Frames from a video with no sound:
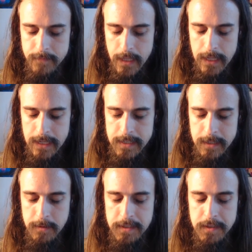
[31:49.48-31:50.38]
until
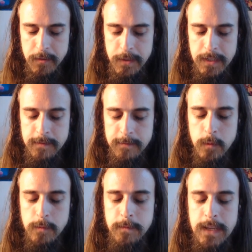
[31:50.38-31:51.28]
it is 3 to 4
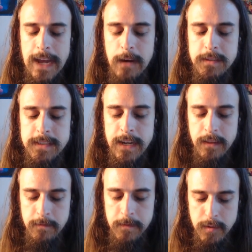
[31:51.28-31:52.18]
feet outside of the
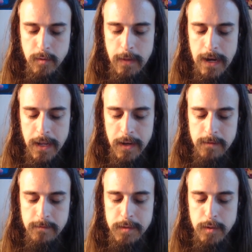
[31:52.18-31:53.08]
physical body and your
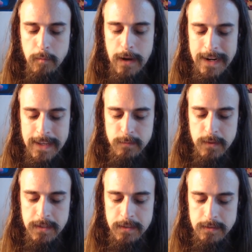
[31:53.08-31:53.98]
physical body is within it.